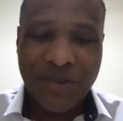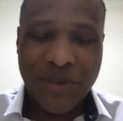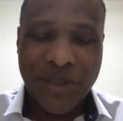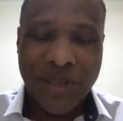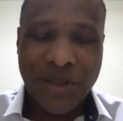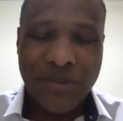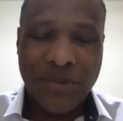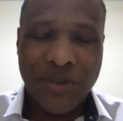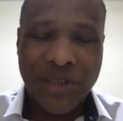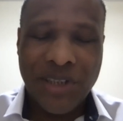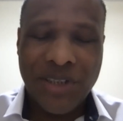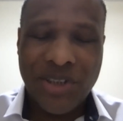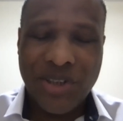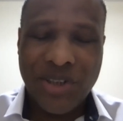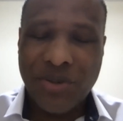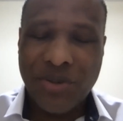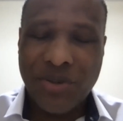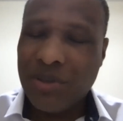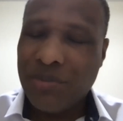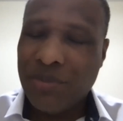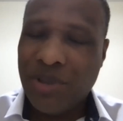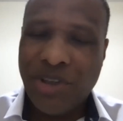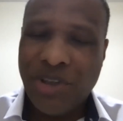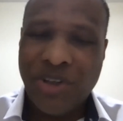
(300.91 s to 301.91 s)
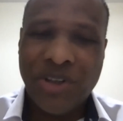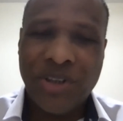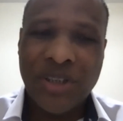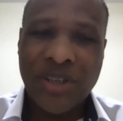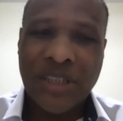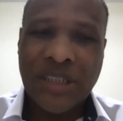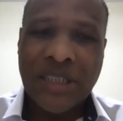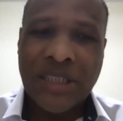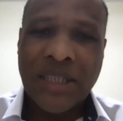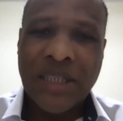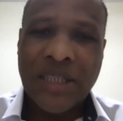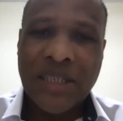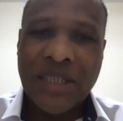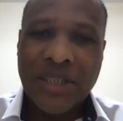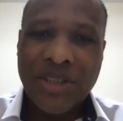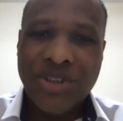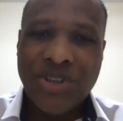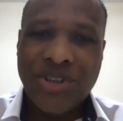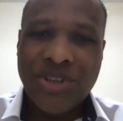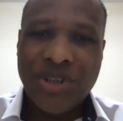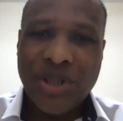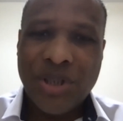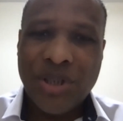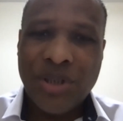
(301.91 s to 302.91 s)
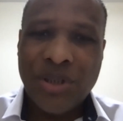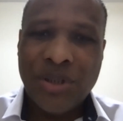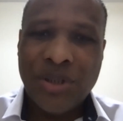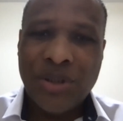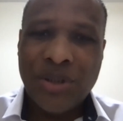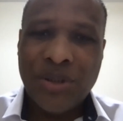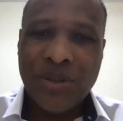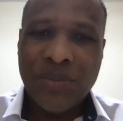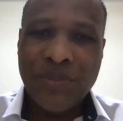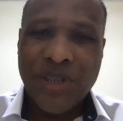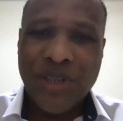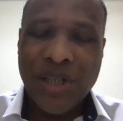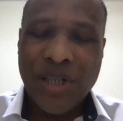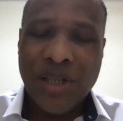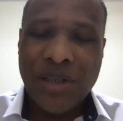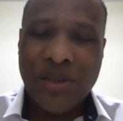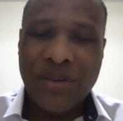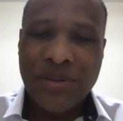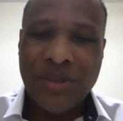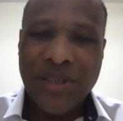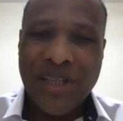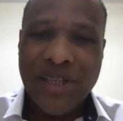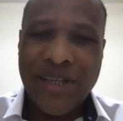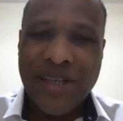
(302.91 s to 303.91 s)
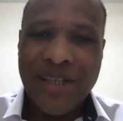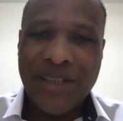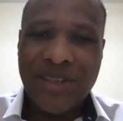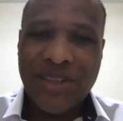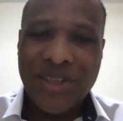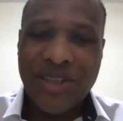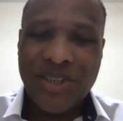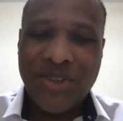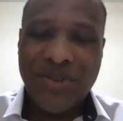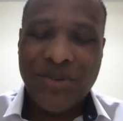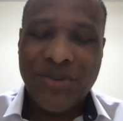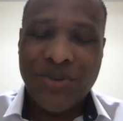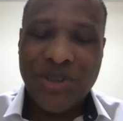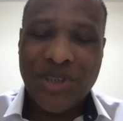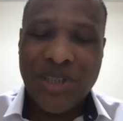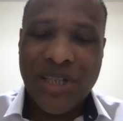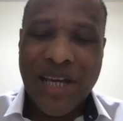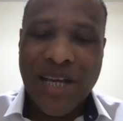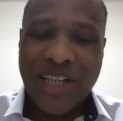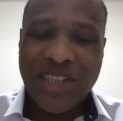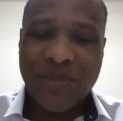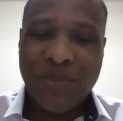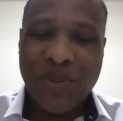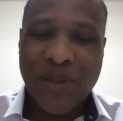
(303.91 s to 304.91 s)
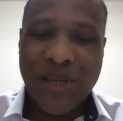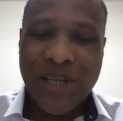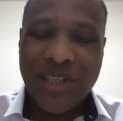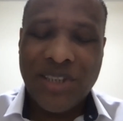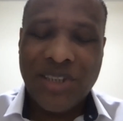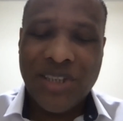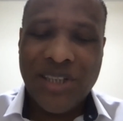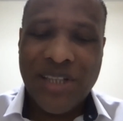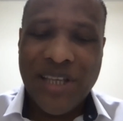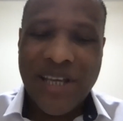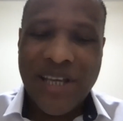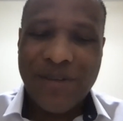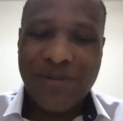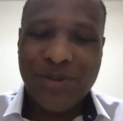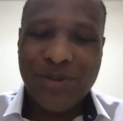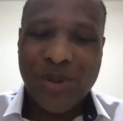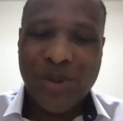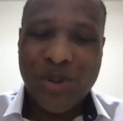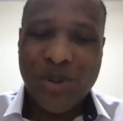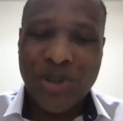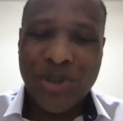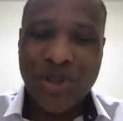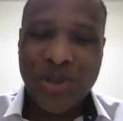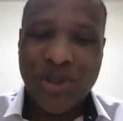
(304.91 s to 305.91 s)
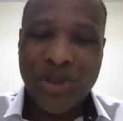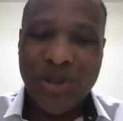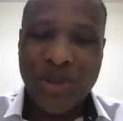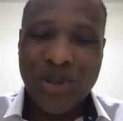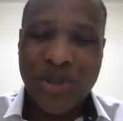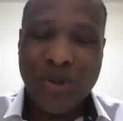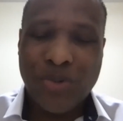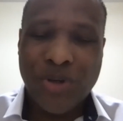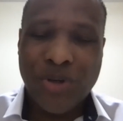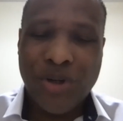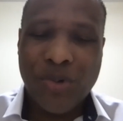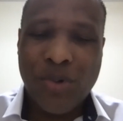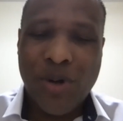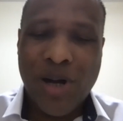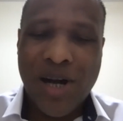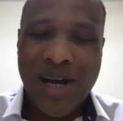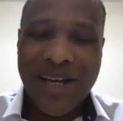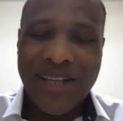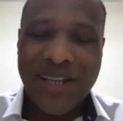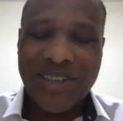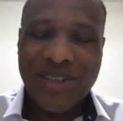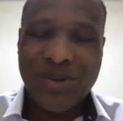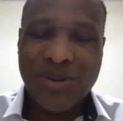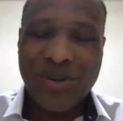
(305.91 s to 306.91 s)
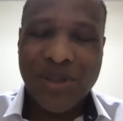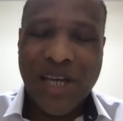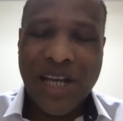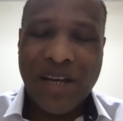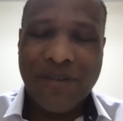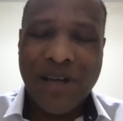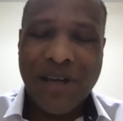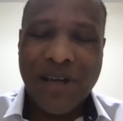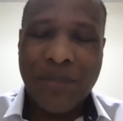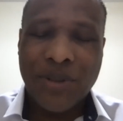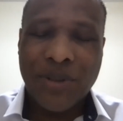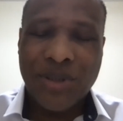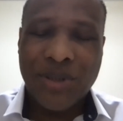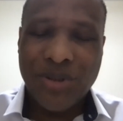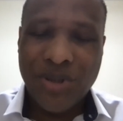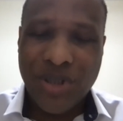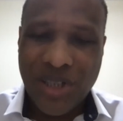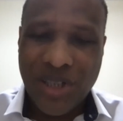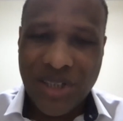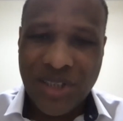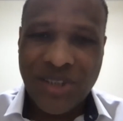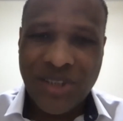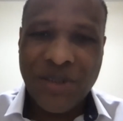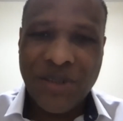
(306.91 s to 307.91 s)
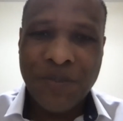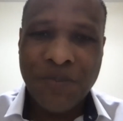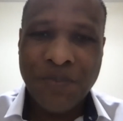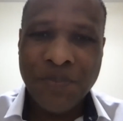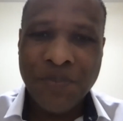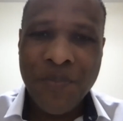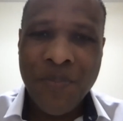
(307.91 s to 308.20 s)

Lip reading: we don't really deal with them here. So it just was a nice place. And then of course, career wise, there are a lot of opportunities.